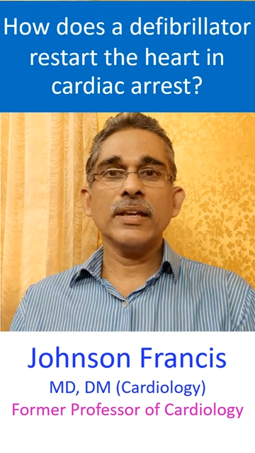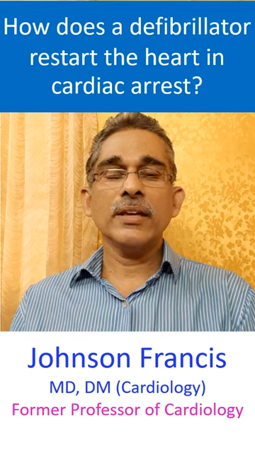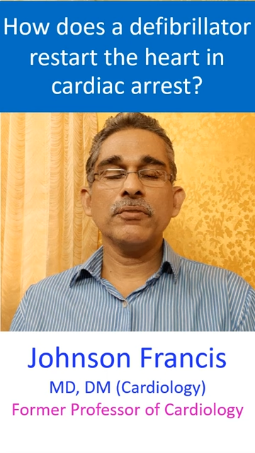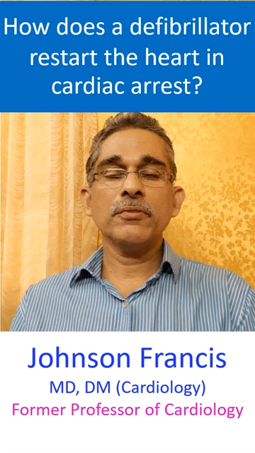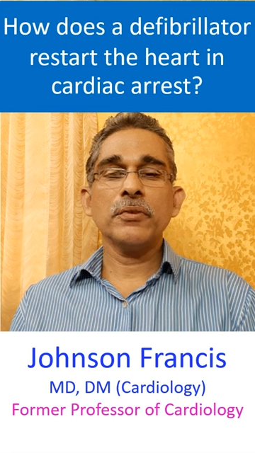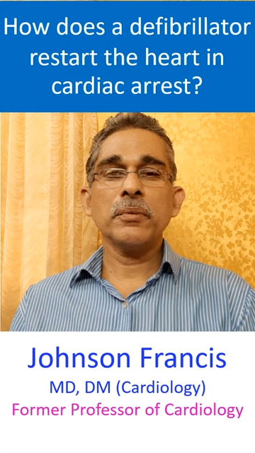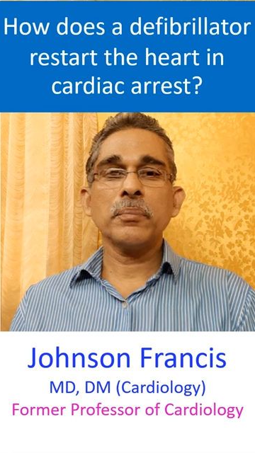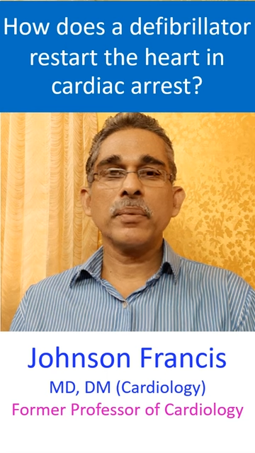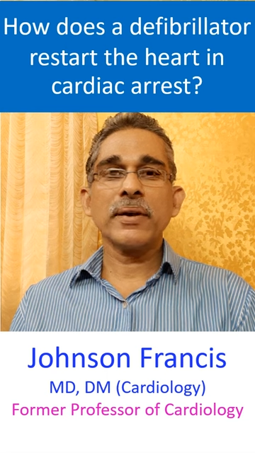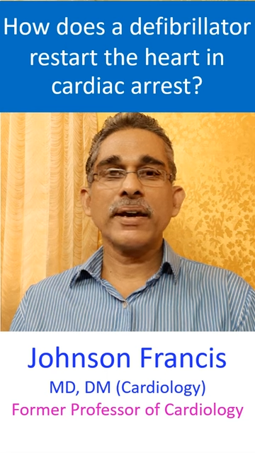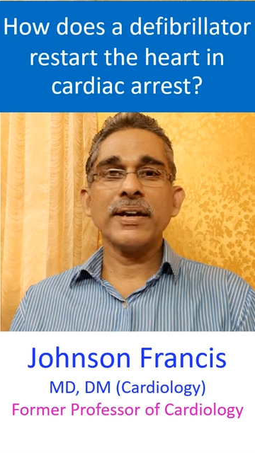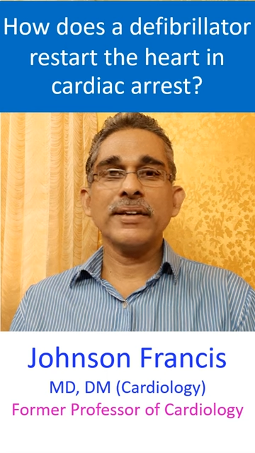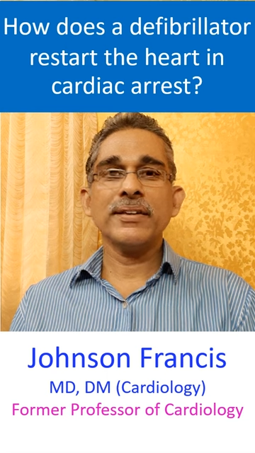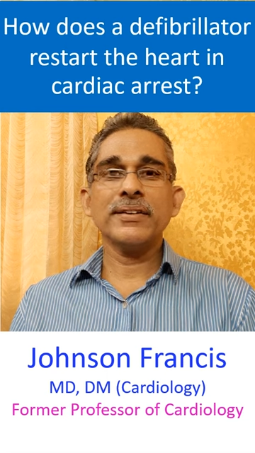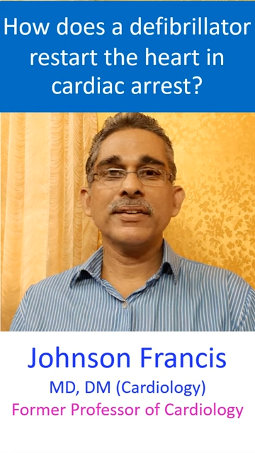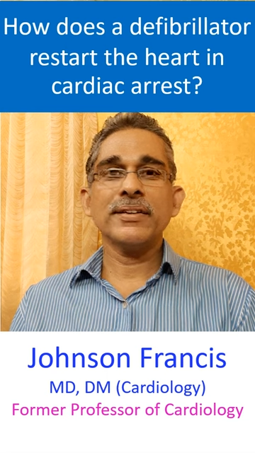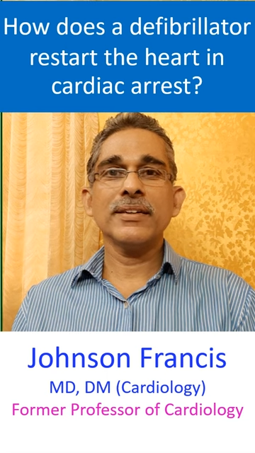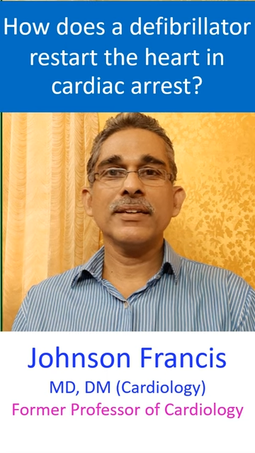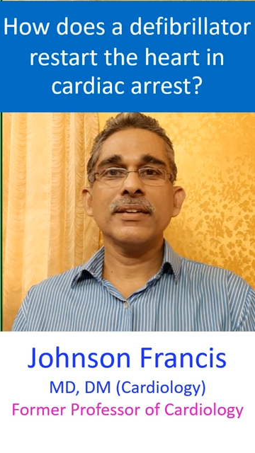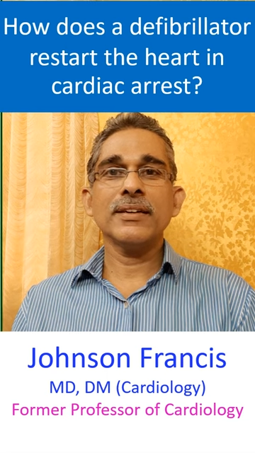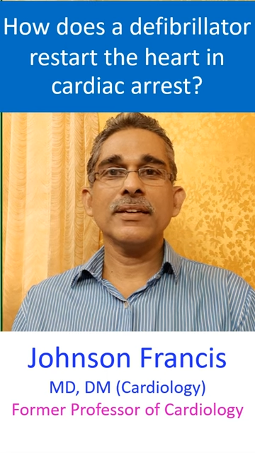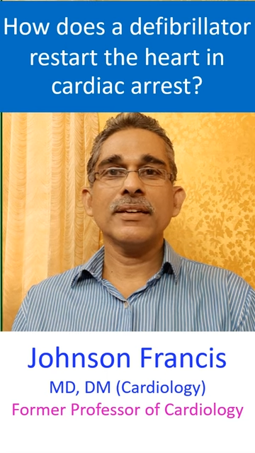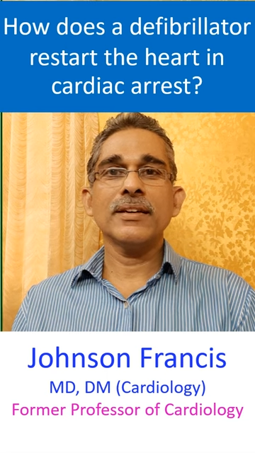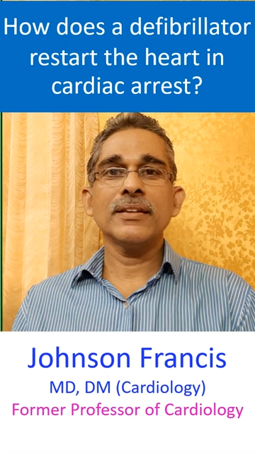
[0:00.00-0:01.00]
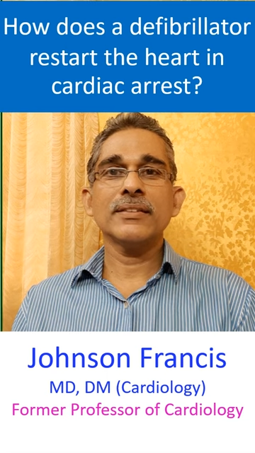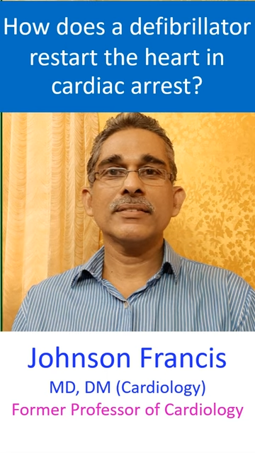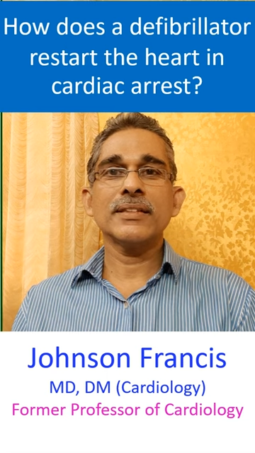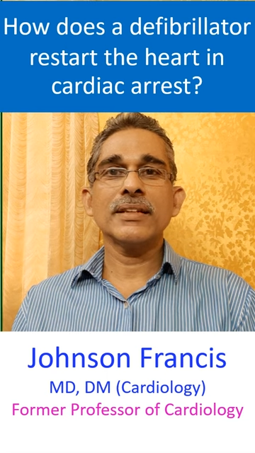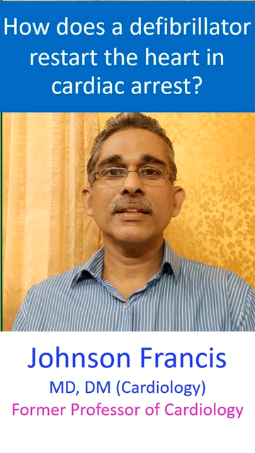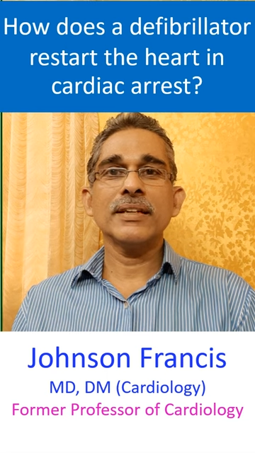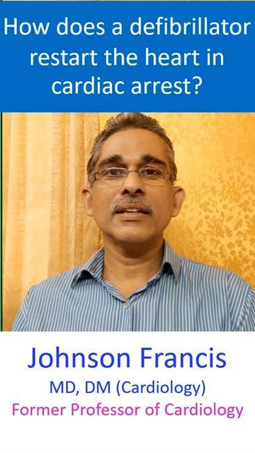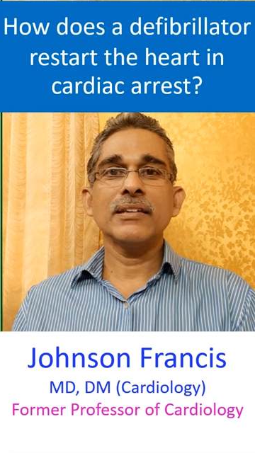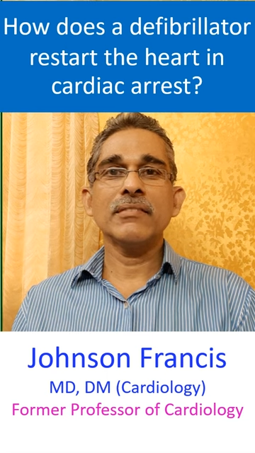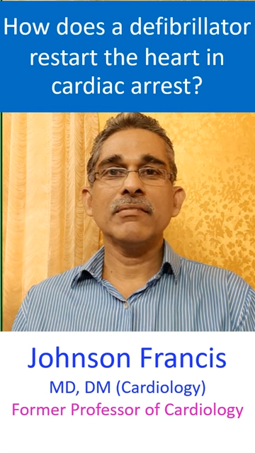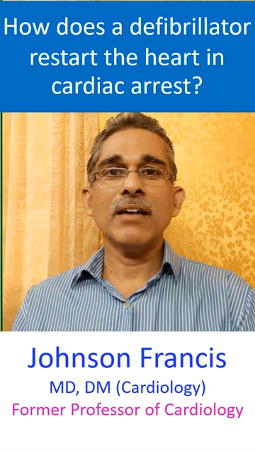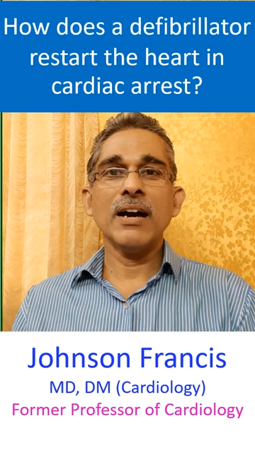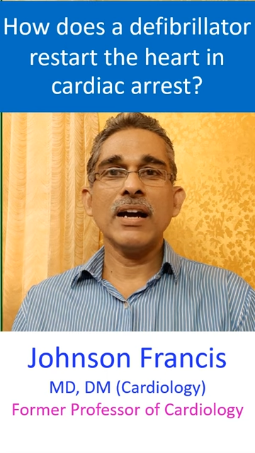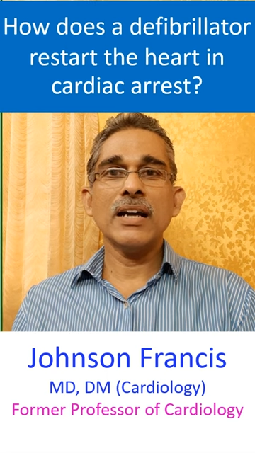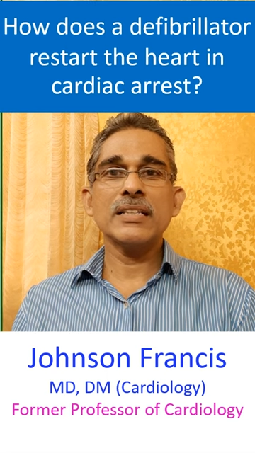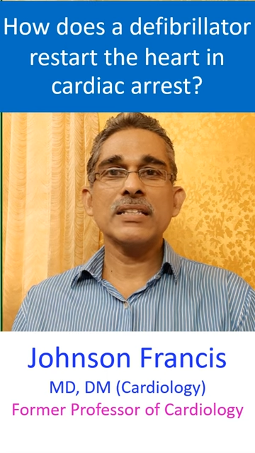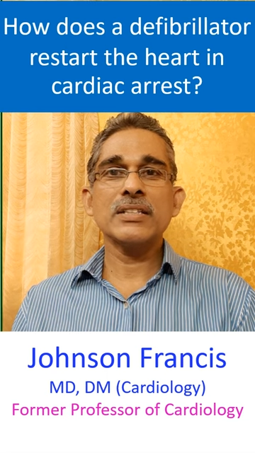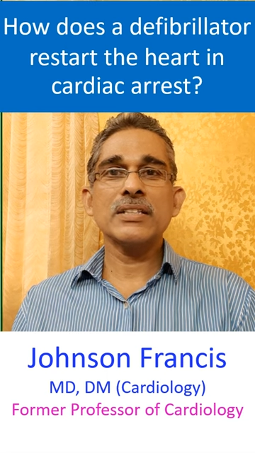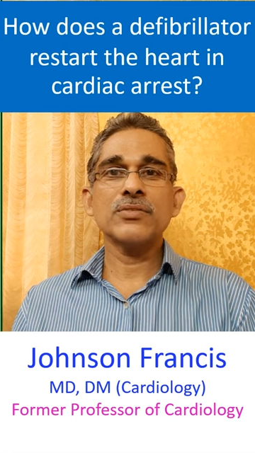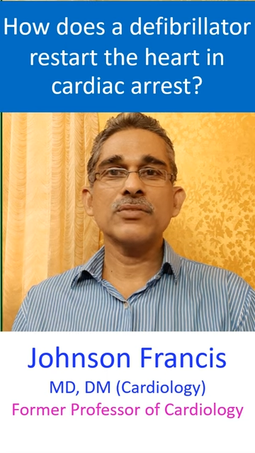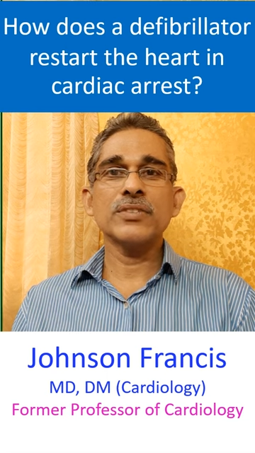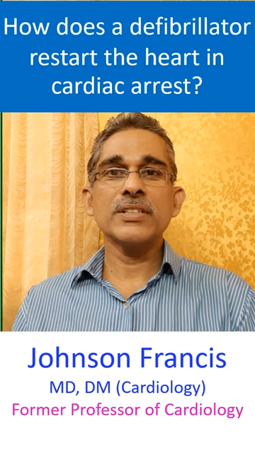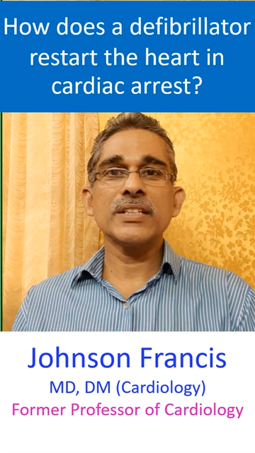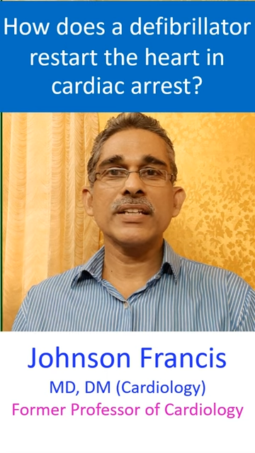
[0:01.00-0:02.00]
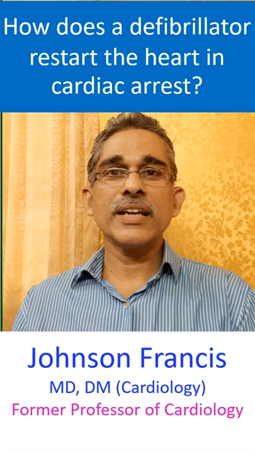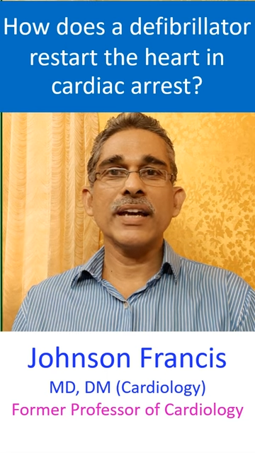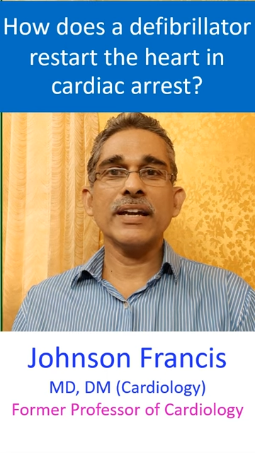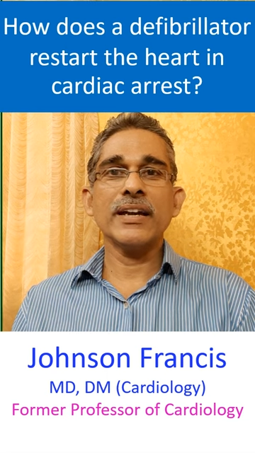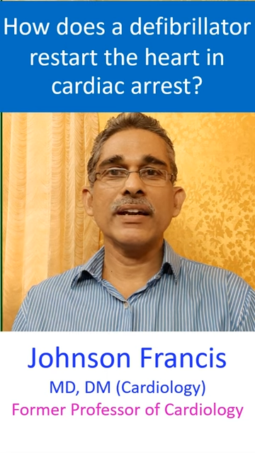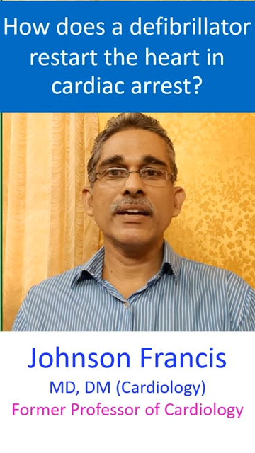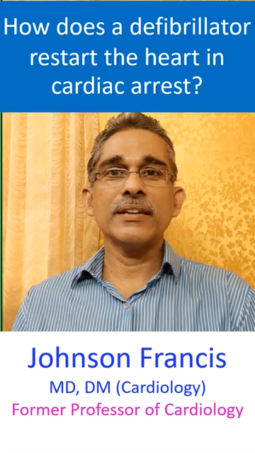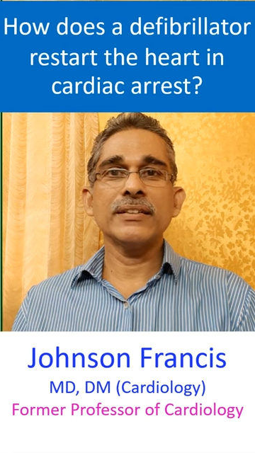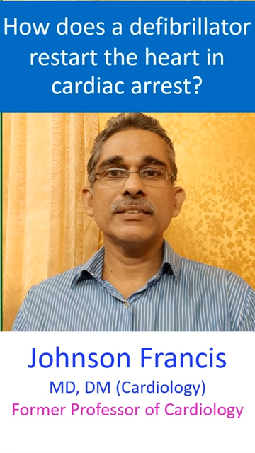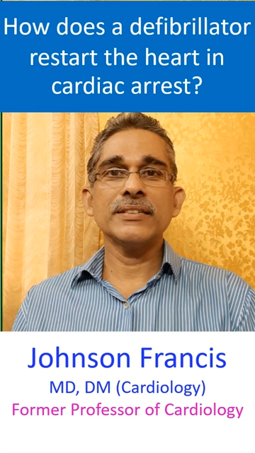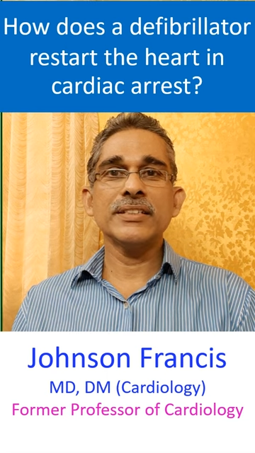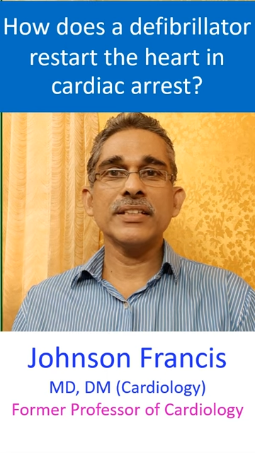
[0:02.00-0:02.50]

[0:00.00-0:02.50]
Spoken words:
Defibrillator is a device which can